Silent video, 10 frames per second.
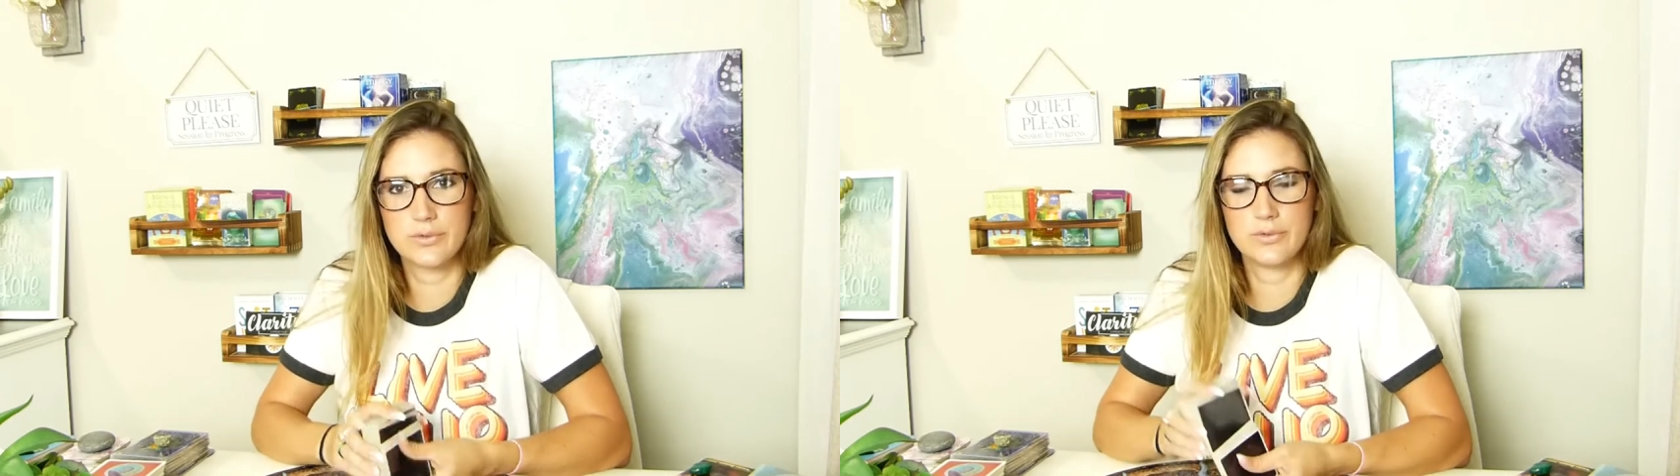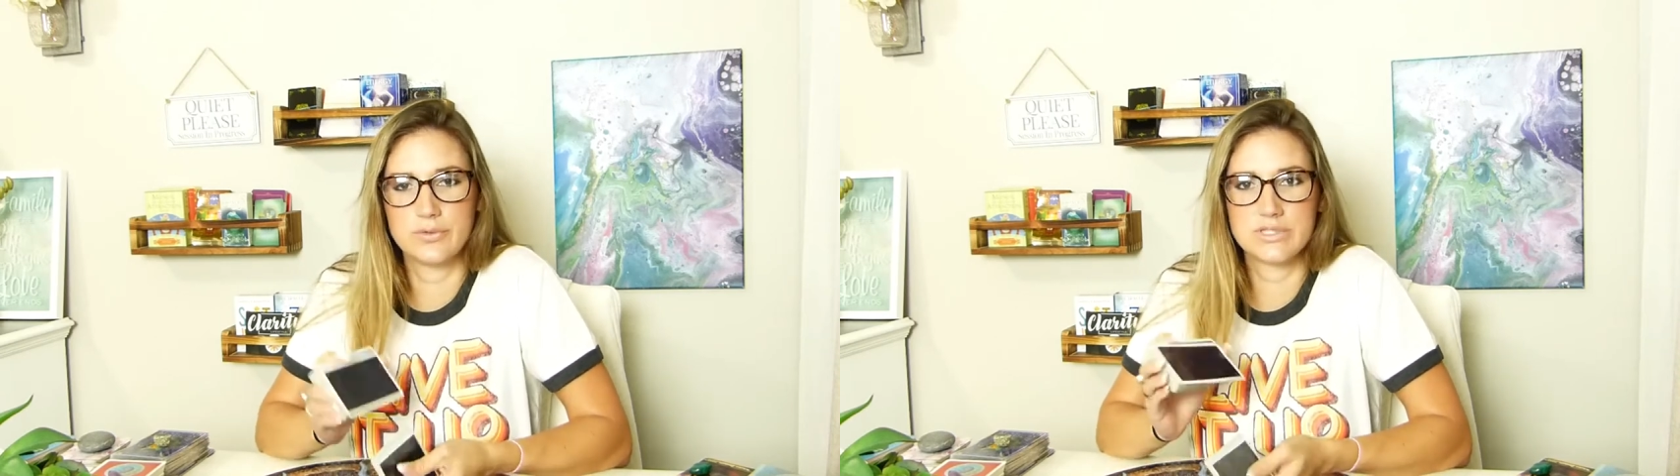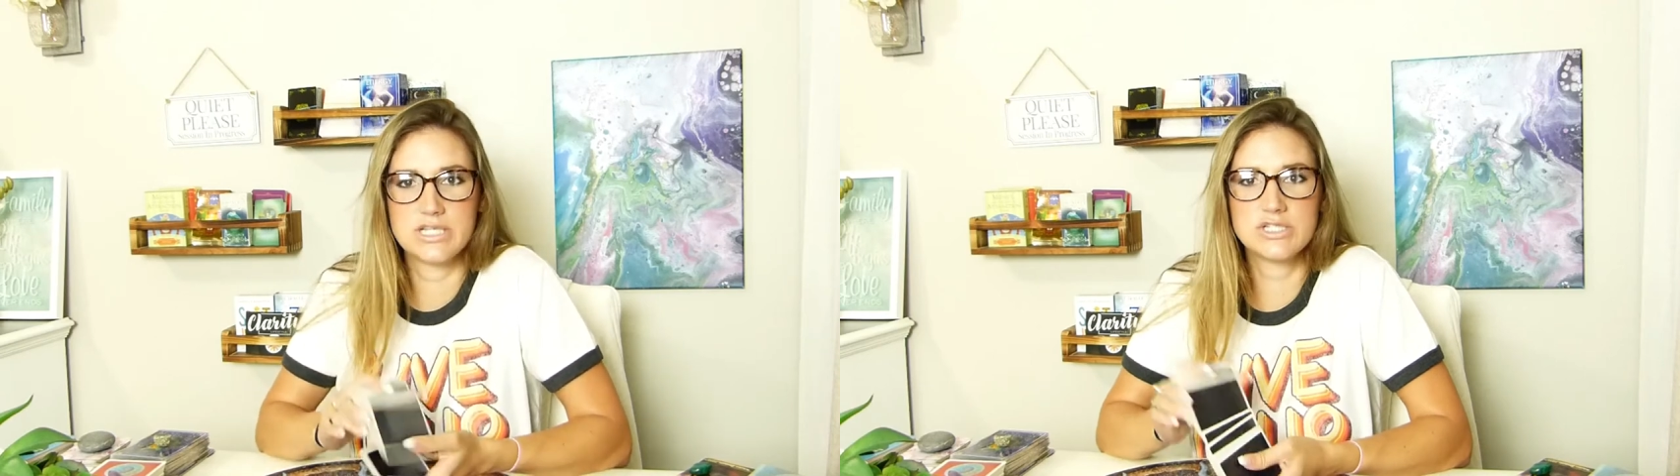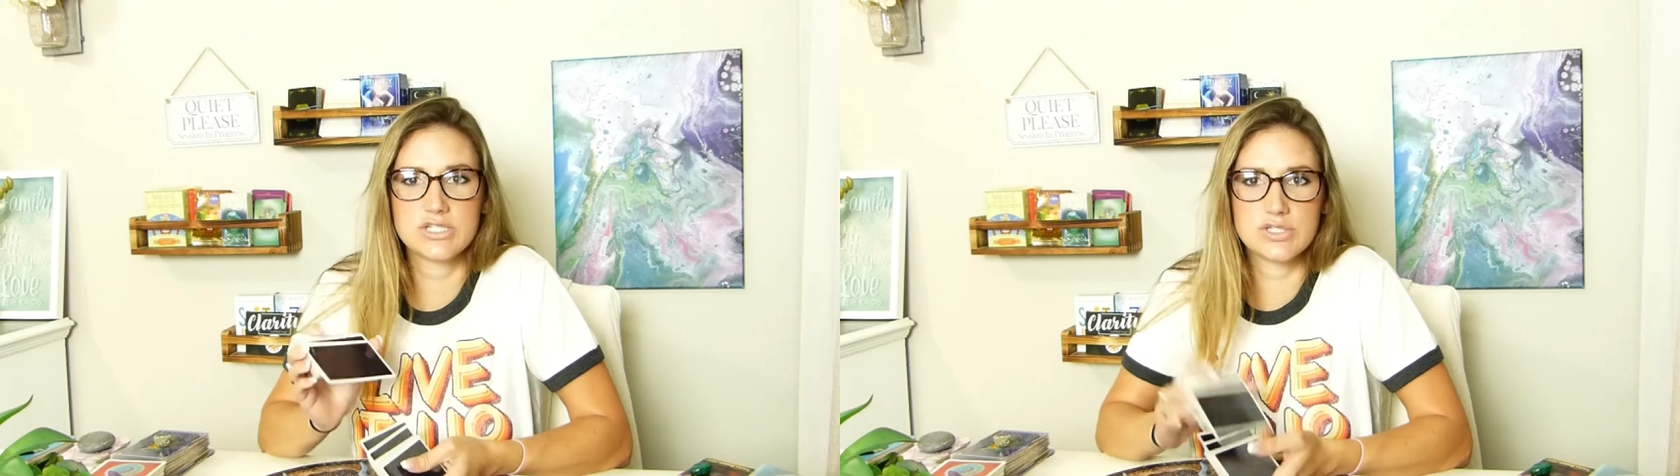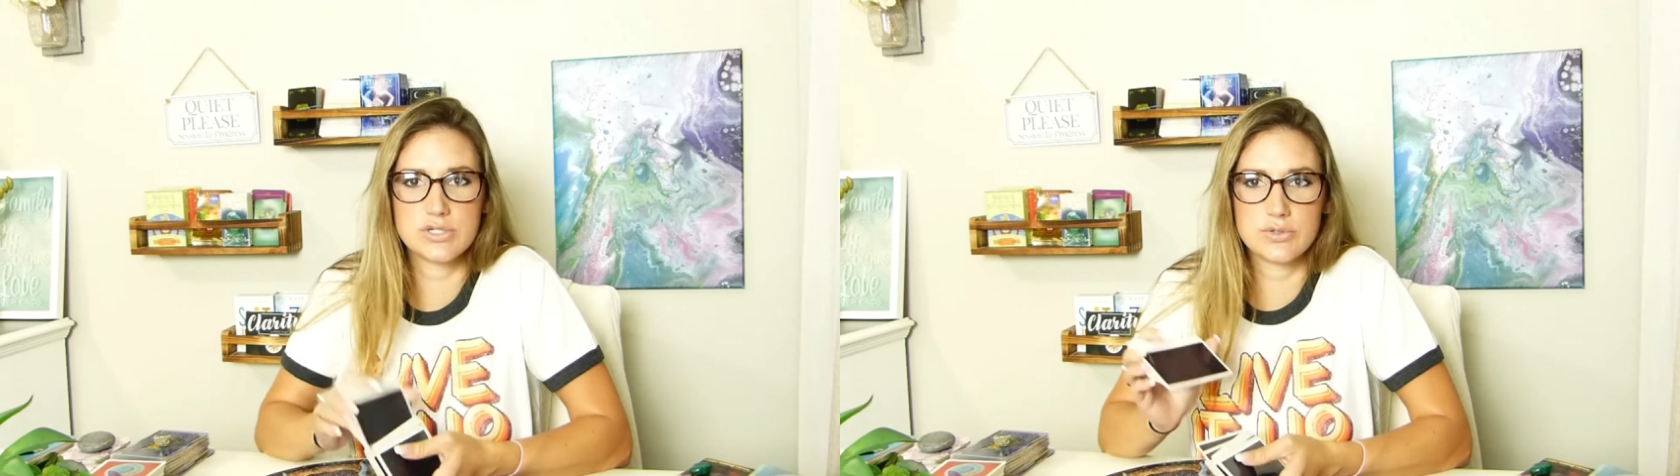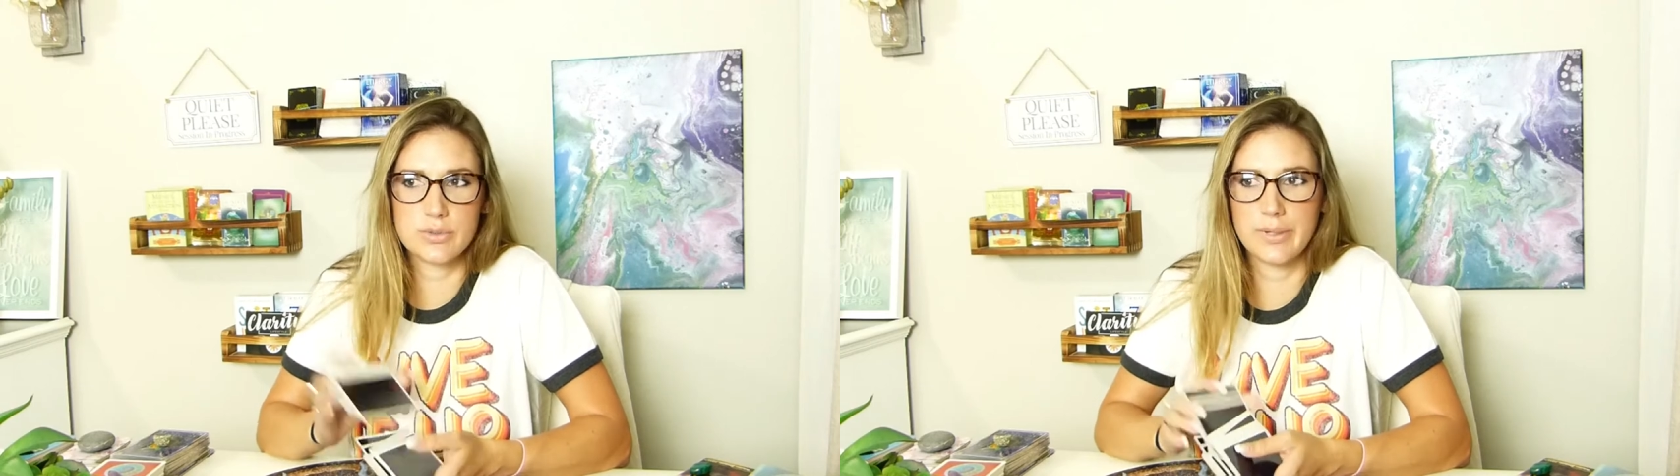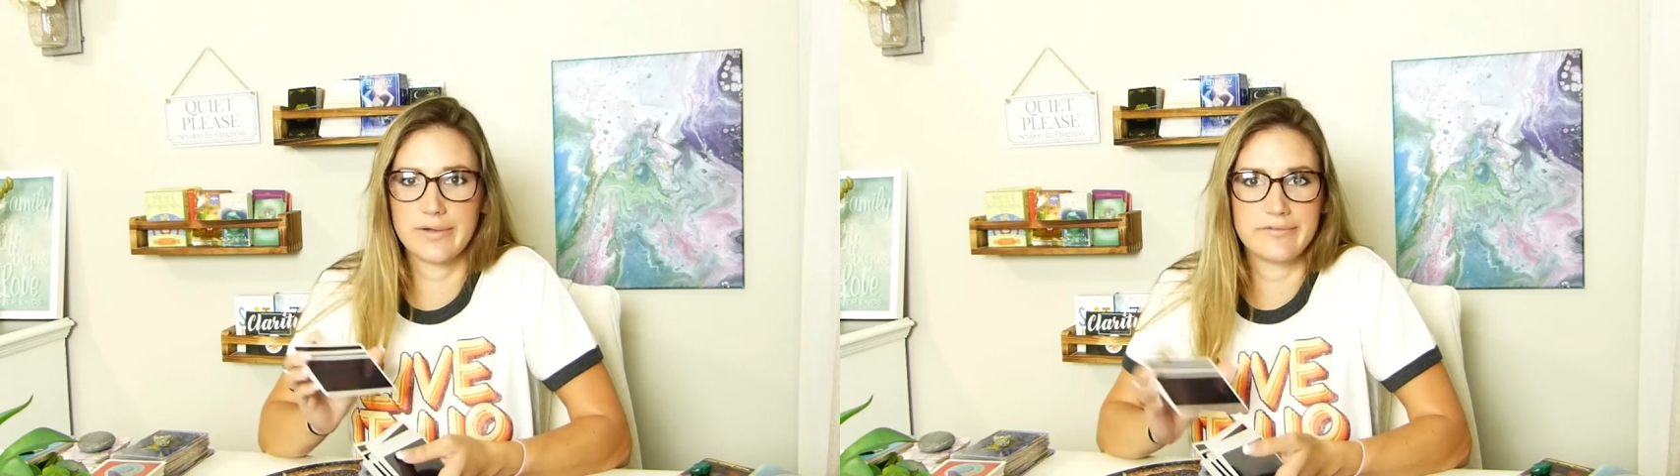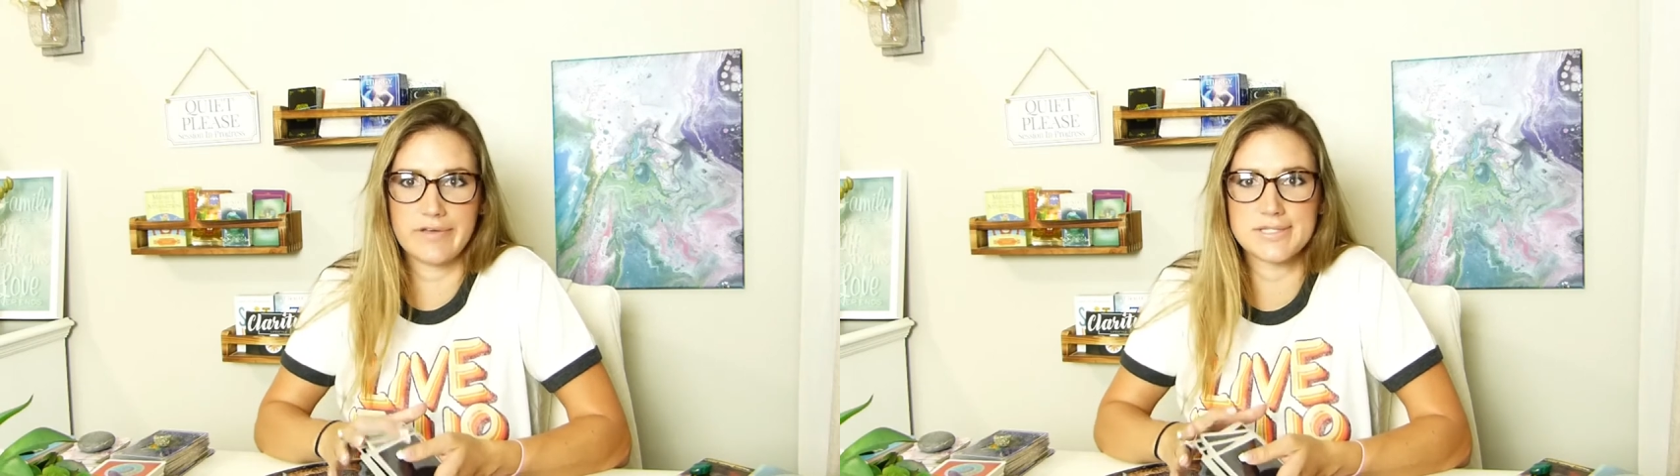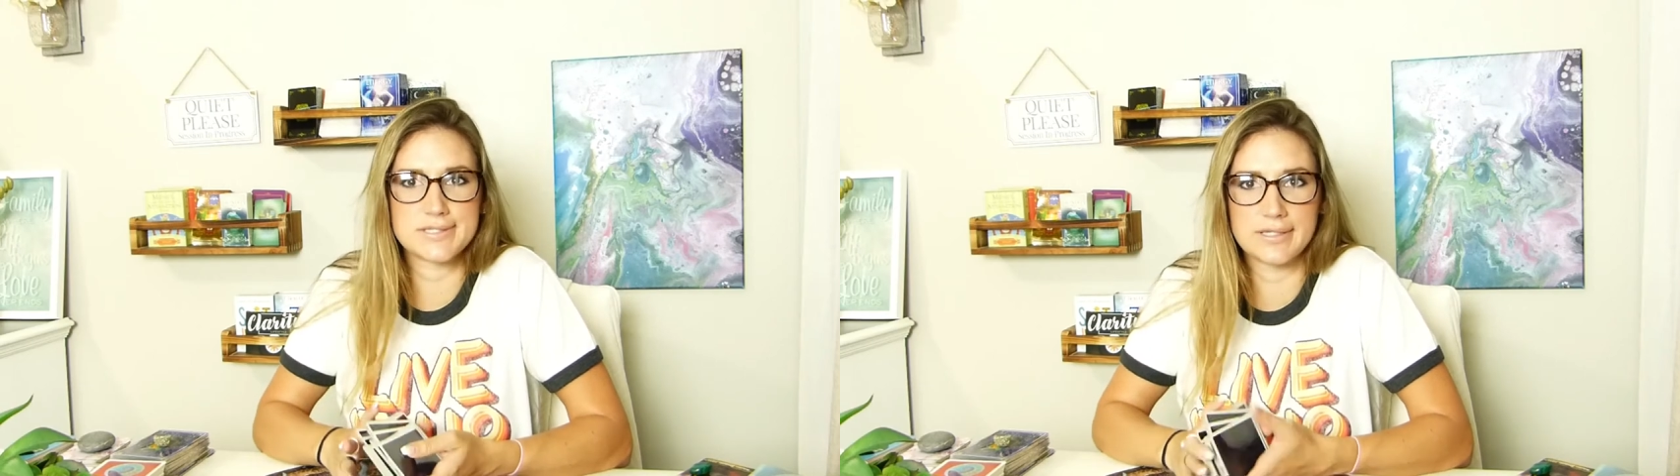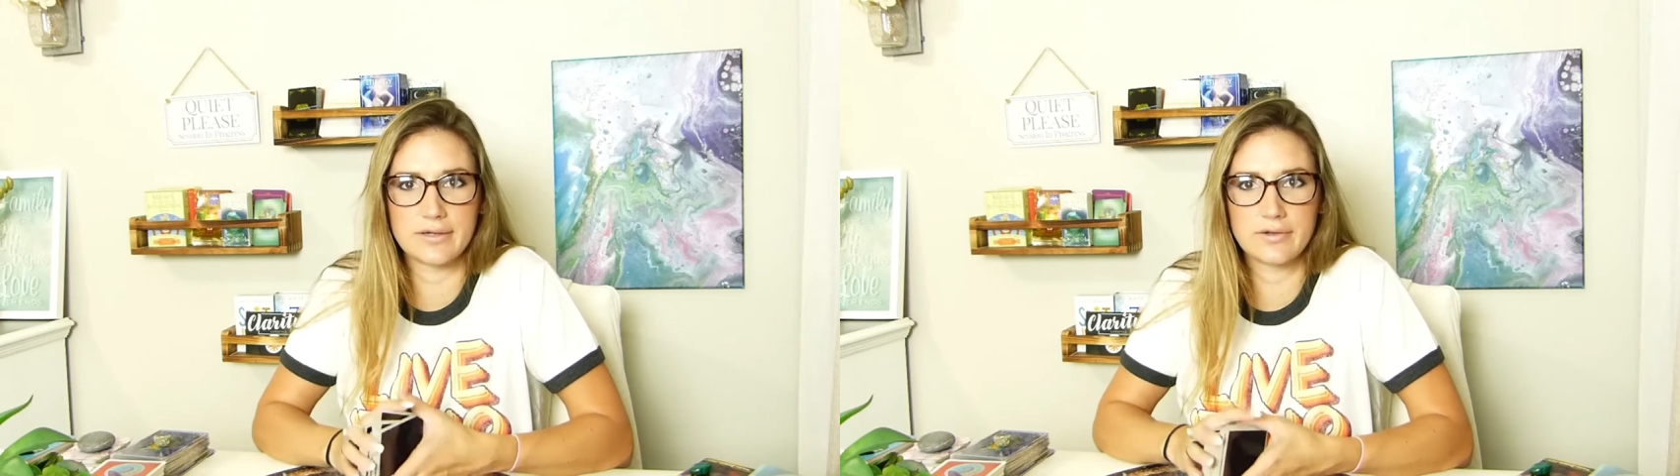who teaches you about investing.